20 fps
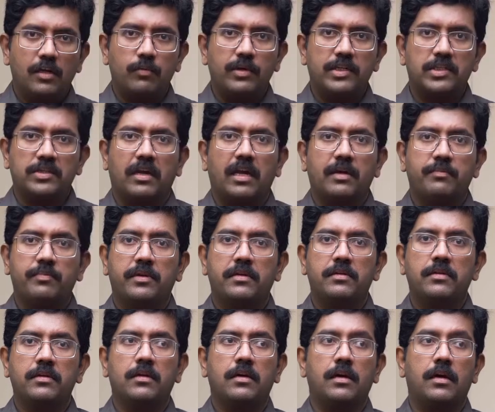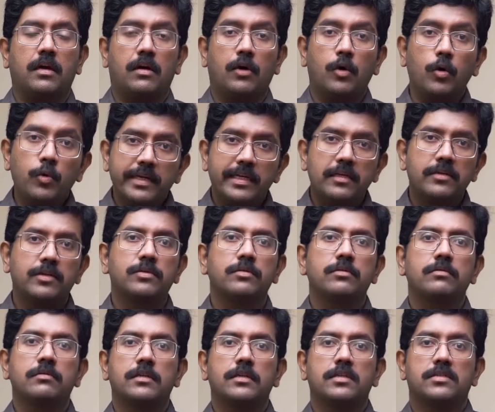which happen owing
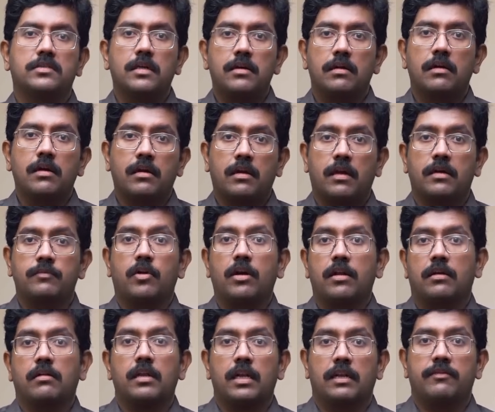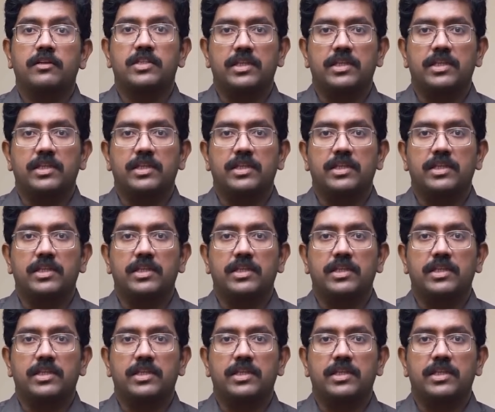to cellular and molecular level